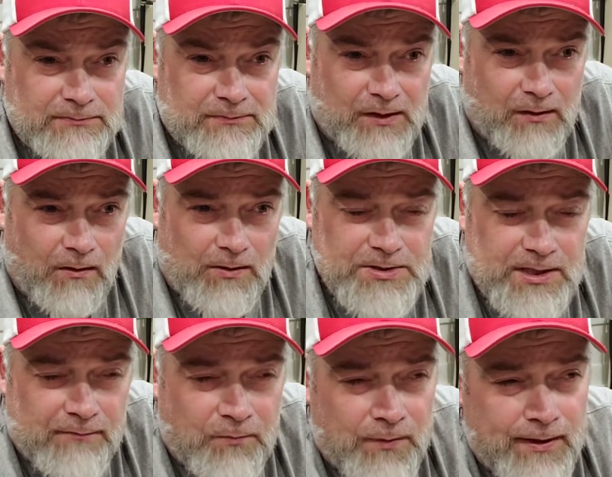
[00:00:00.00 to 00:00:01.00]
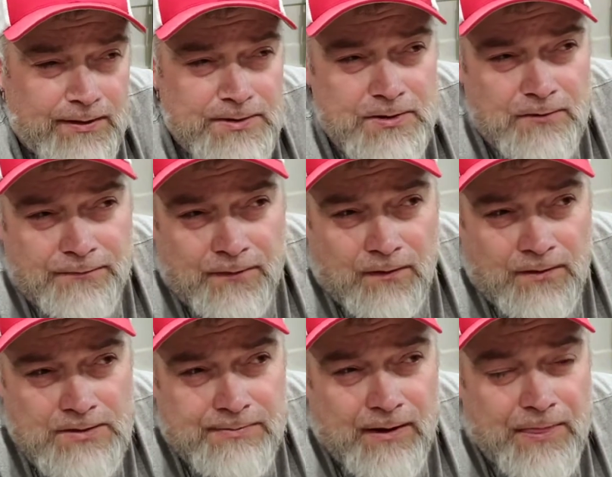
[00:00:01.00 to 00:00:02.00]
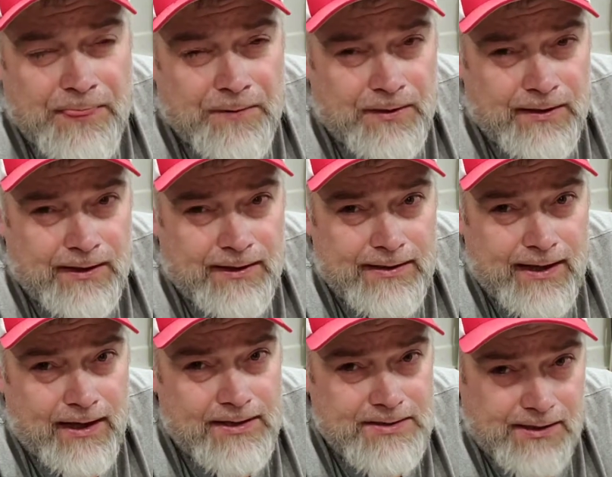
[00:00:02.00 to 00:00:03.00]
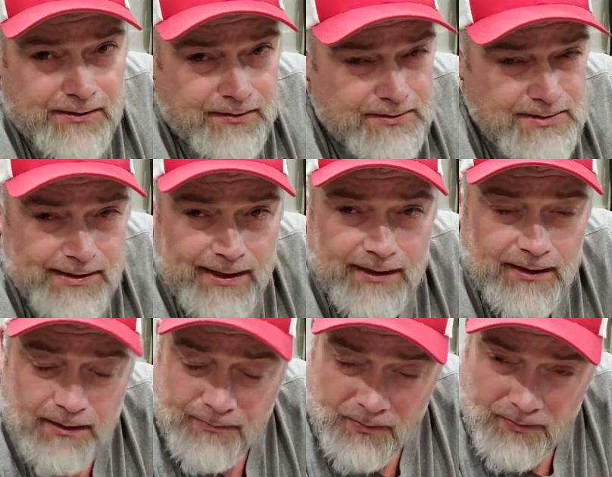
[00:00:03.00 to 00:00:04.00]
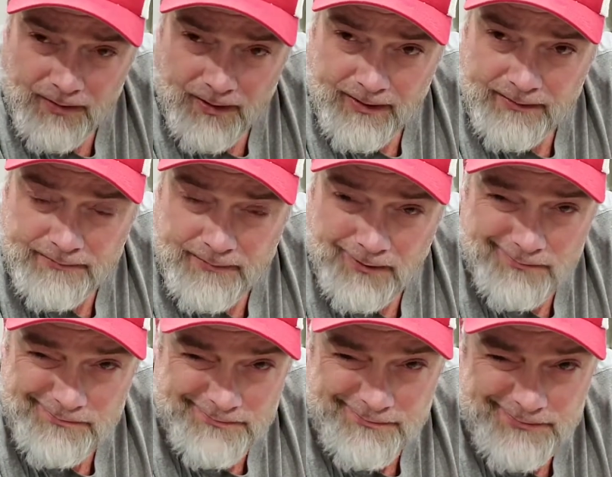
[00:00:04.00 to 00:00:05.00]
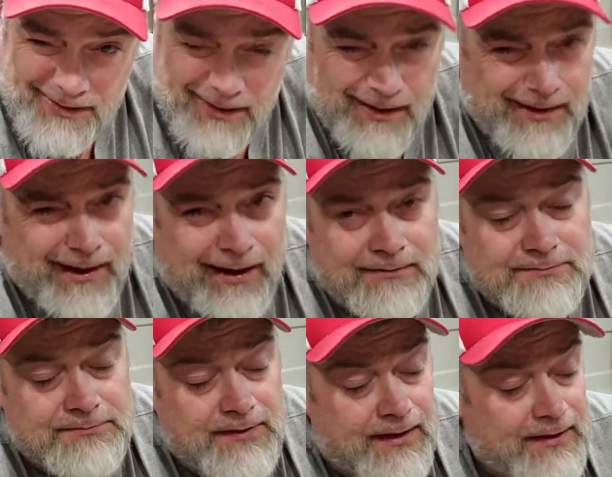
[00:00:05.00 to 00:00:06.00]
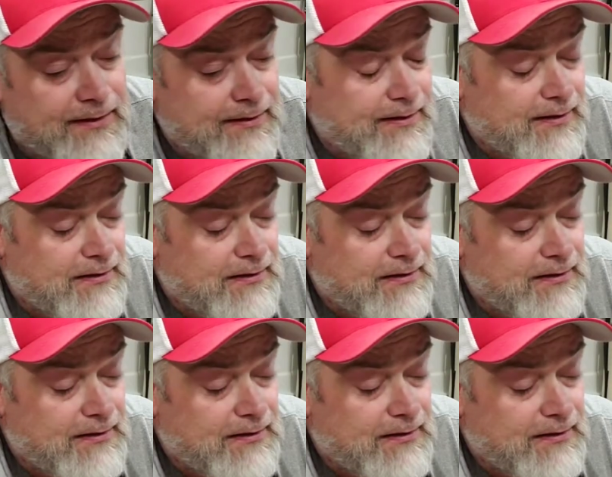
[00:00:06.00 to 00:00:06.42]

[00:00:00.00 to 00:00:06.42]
The longest I've went so far is about 39 days, and I couldn't stand it anymore, and I cut it out and